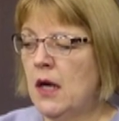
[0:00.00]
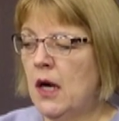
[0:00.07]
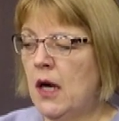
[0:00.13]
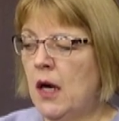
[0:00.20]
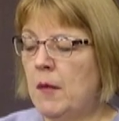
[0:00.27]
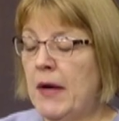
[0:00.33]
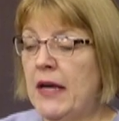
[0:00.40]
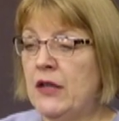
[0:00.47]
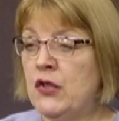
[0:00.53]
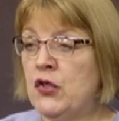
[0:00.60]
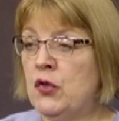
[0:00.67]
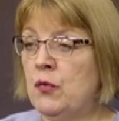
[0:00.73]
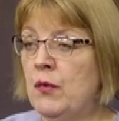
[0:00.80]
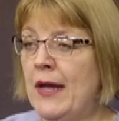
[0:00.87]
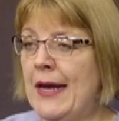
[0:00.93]
Um, on
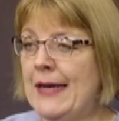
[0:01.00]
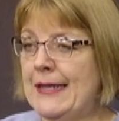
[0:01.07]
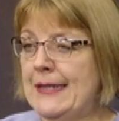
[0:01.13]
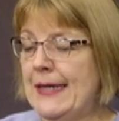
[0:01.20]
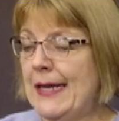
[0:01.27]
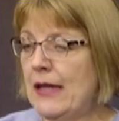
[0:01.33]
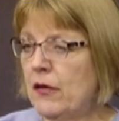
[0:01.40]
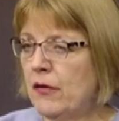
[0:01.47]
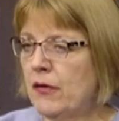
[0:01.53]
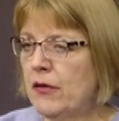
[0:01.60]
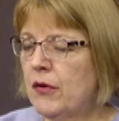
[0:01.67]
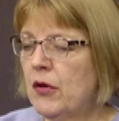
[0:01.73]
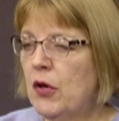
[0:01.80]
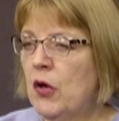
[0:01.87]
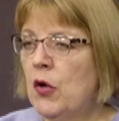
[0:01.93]
June 18th,
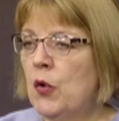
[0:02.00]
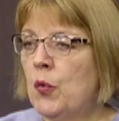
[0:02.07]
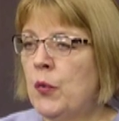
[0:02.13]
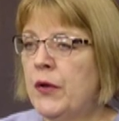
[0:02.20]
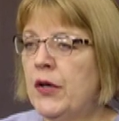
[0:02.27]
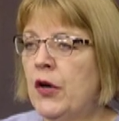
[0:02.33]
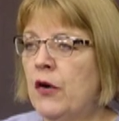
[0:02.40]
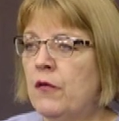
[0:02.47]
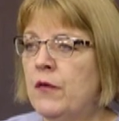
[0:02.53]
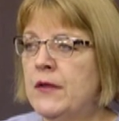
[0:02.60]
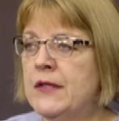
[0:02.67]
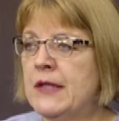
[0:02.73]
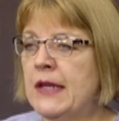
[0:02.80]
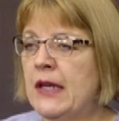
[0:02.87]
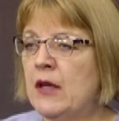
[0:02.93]
we are
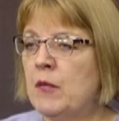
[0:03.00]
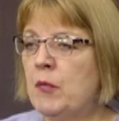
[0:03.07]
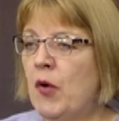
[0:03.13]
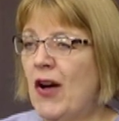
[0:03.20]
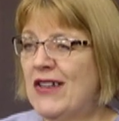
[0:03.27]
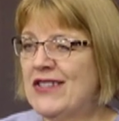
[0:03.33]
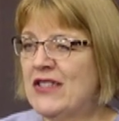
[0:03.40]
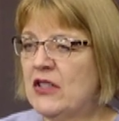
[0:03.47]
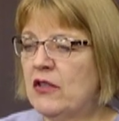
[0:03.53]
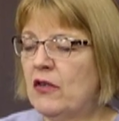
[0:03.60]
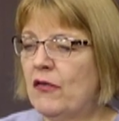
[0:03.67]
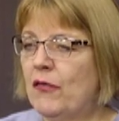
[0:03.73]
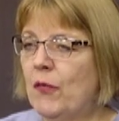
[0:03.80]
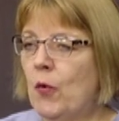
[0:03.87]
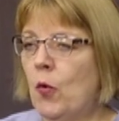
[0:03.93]
visiting Boston
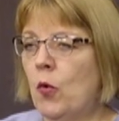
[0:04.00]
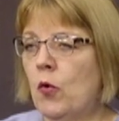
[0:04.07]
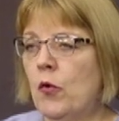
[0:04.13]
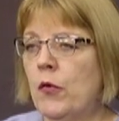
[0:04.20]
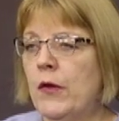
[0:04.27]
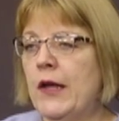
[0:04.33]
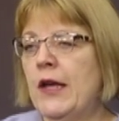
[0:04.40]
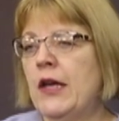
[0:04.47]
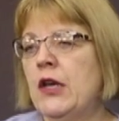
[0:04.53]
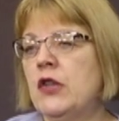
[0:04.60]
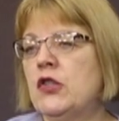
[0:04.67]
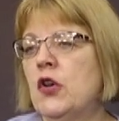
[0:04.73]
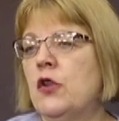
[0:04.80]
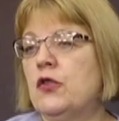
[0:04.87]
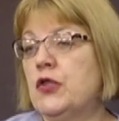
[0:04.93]
for the
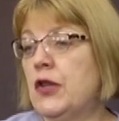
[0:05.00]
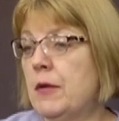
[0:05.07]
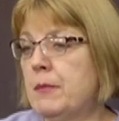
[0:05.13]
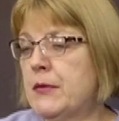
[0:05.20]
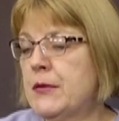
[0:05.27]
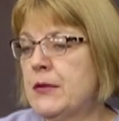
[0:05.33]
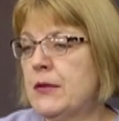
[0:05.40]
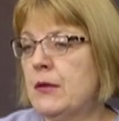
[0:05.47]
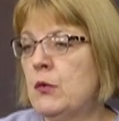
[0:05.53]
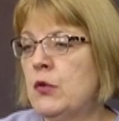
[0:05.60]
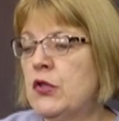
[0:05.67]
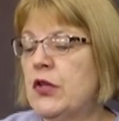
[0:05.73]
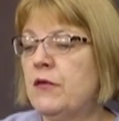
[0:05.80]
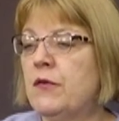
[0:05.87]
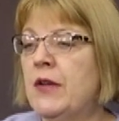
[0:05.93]
tall ships,
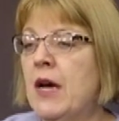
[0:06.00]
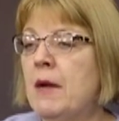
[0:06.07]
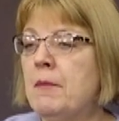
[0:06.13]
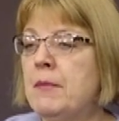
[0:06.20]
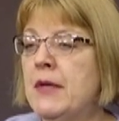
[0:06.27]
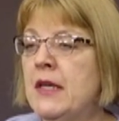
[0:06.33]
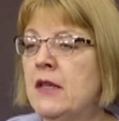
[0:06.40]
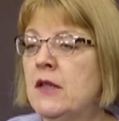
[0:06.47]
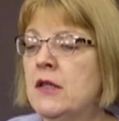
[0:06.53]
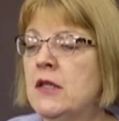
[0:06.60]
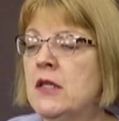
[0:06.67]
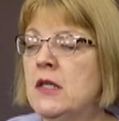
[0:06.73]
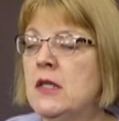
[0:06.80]
which have not been